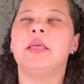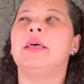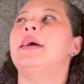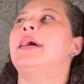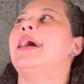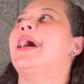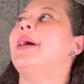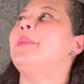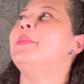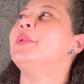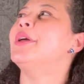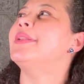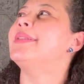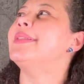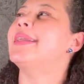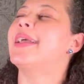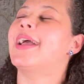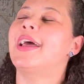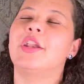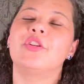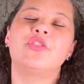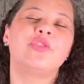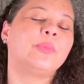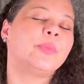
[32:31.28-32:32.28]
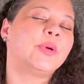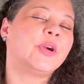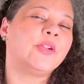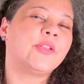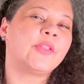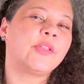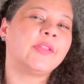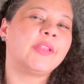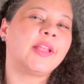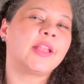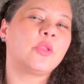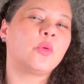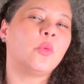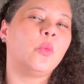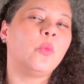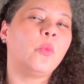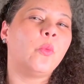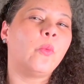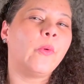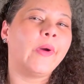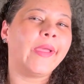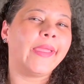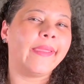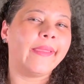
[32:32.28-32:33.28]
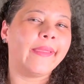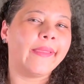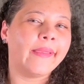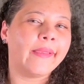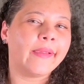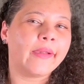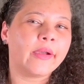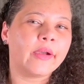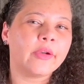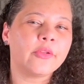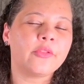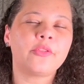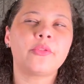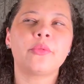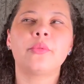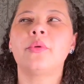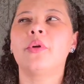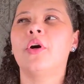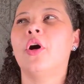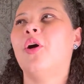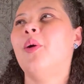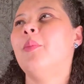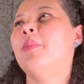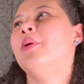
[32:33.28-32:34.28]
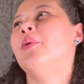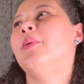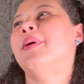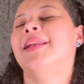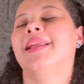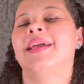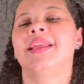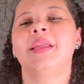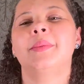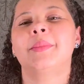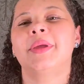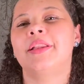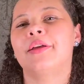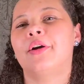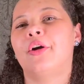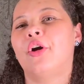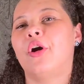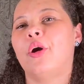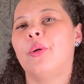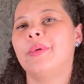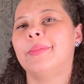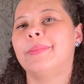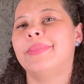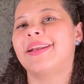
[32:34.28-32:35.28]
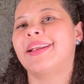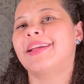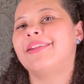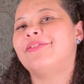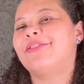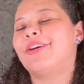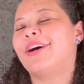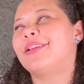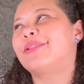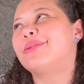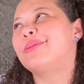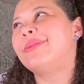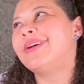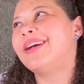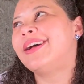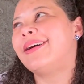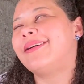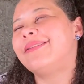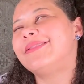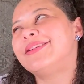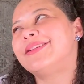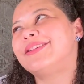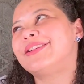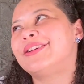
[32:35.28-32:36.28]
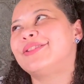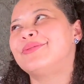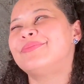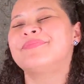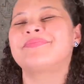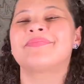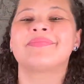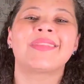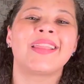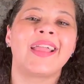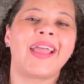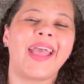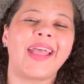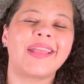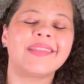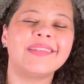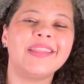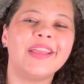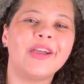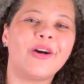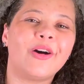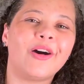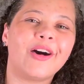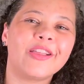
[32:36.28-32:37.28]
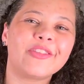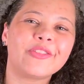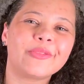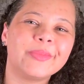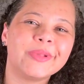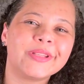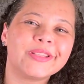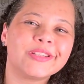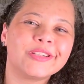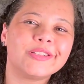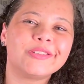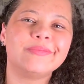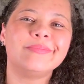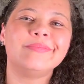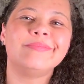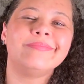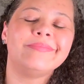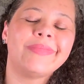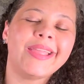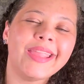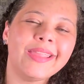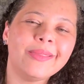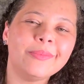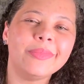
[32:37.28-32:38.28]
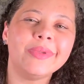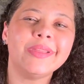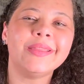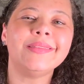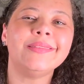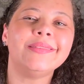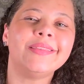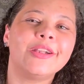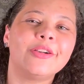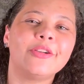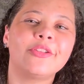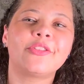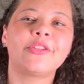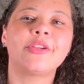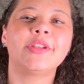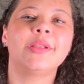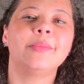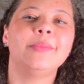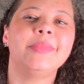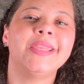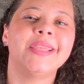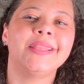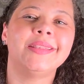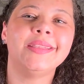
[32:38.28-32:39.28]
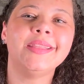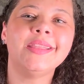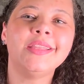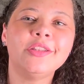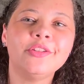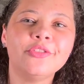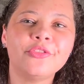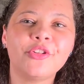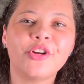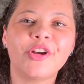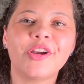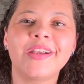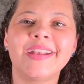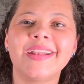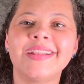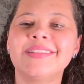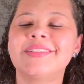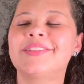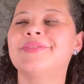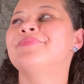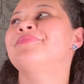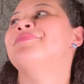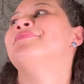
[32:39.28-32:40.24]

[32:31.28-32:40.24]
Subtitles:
I'm not the kind of person that wears robe when I am at home, but I thought, well, at the hospital, maybe there is gonna be a need for it.